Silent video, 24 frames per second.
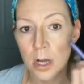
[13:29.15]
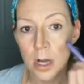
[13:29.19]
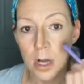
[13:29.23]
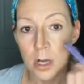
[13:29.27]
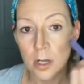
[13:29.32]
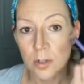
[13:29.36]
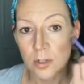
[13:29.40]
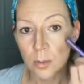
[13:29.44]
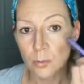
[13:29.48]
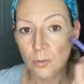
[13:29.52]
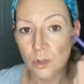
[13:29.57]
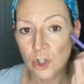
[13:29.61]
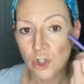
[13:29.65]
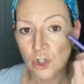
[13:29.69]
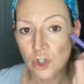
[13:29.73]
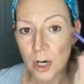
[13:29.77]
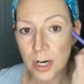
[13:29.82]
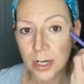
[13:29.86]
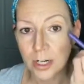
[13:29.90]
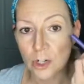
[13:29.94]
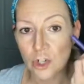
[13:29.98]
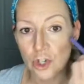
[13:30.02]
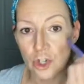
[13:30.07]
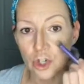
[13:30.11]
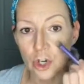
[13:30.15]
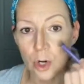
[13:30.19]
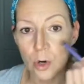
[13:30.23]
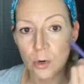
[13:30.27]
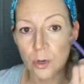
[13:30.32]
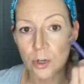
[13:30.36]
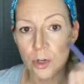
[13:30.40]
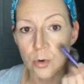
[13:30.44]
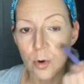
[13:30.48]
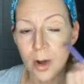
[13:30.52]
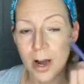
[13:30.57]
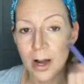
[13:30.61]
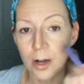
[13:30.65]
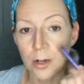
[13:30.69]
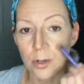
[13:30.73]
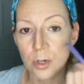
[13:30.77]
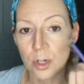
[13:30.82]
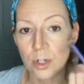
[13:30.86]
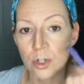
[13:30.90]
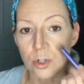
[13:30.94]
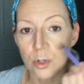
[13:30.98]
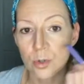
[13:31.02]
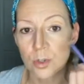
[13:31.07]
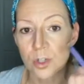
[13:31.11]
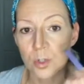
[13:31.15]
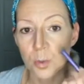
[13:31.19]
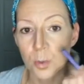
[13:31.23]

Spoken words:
So I'm just trying to show you how you can do this